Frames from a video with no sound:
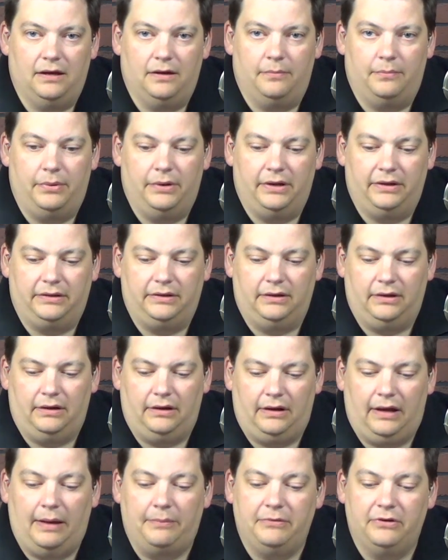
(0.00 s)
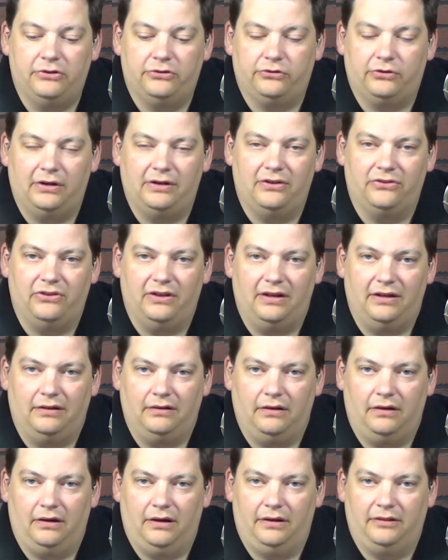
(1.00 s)
But I'm just trying to say
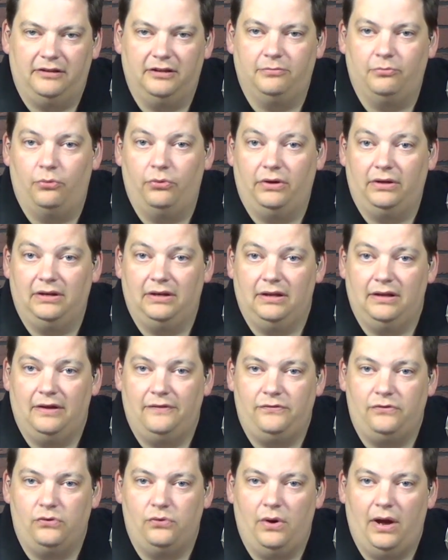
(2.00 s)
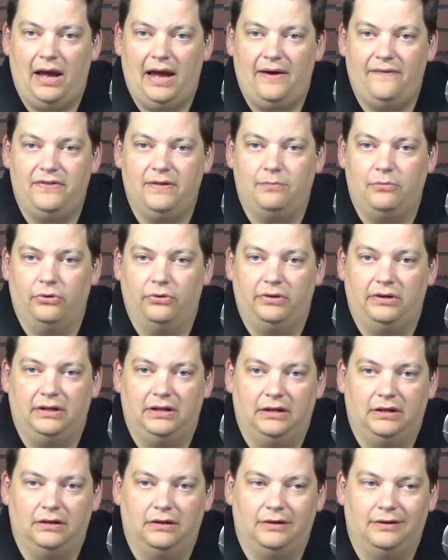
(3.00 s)
at this point, if you have the
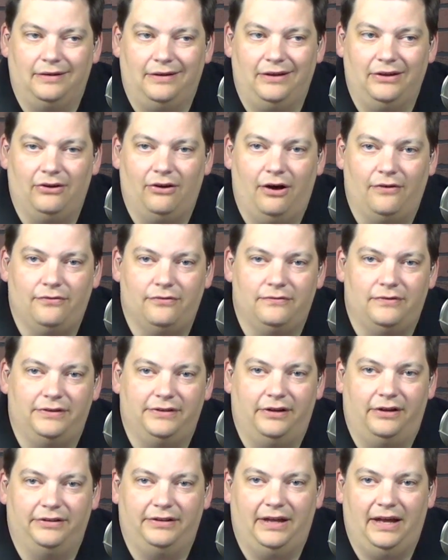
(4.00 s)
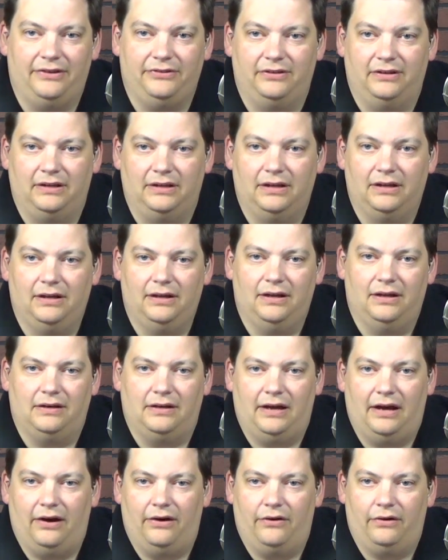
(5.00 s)
ability, get off of Audacity.
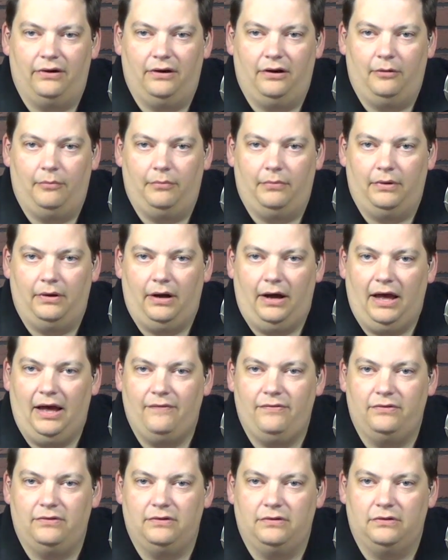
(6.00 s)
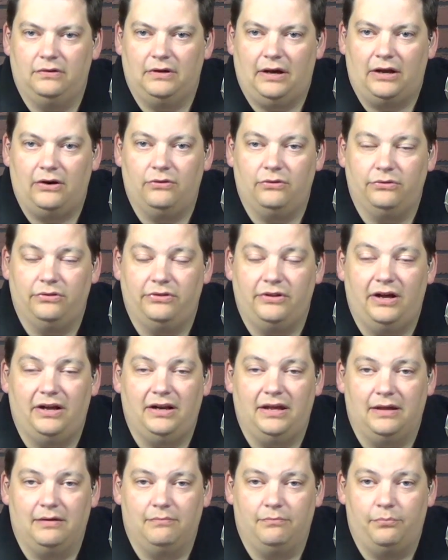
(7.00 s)
Now, I'm
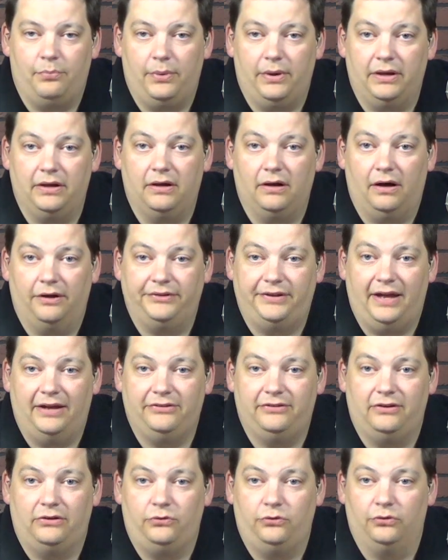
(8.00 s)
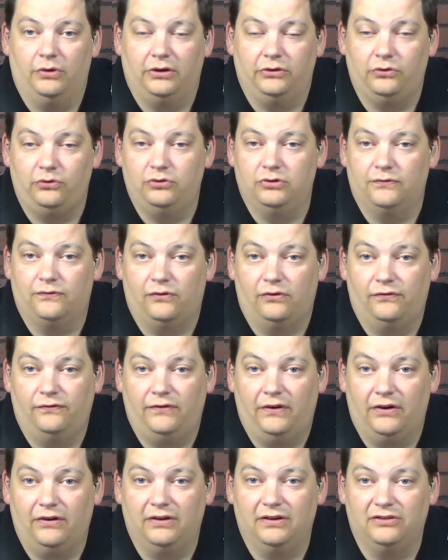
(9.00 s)
not a big Audacity user. I do use it for
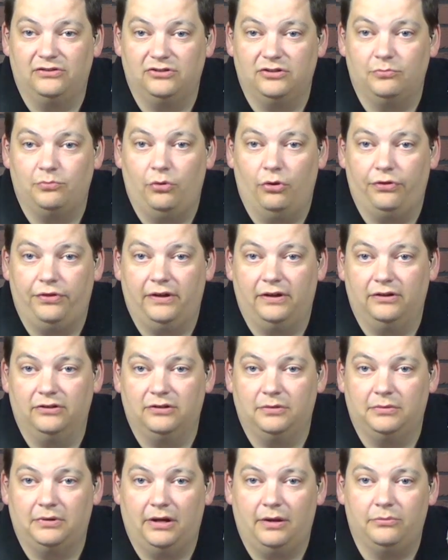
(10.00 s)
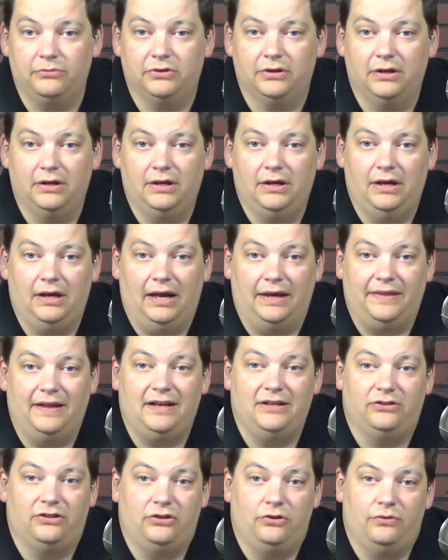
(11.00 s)
very simple things sometimes, and that
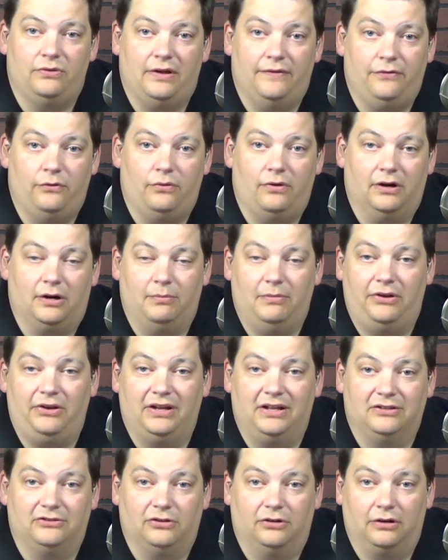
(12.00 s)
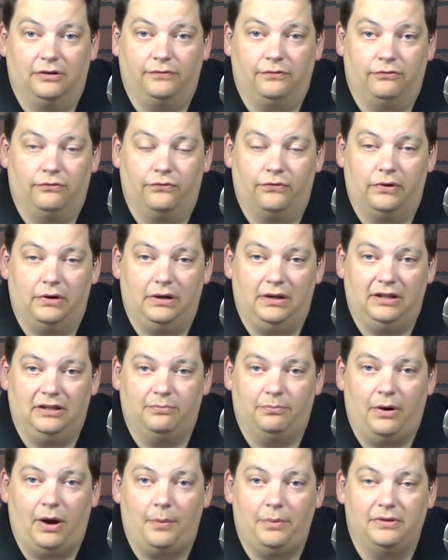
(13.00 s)
is definitely what I recommend to get started for free. It's
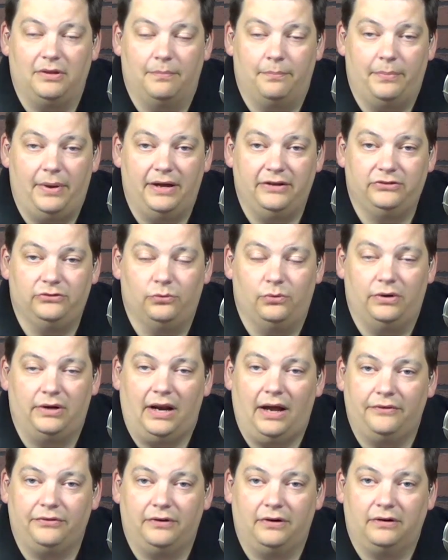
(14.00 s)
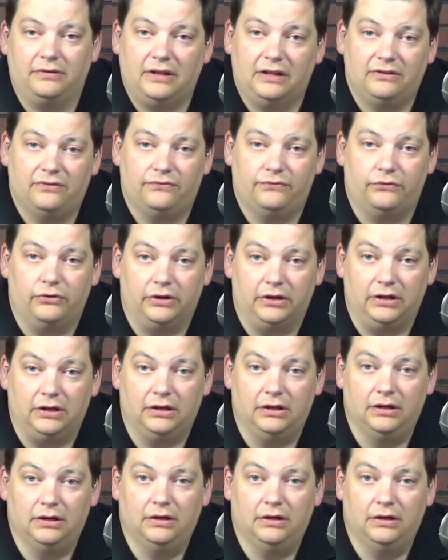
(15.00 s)
probably the best one out there that's free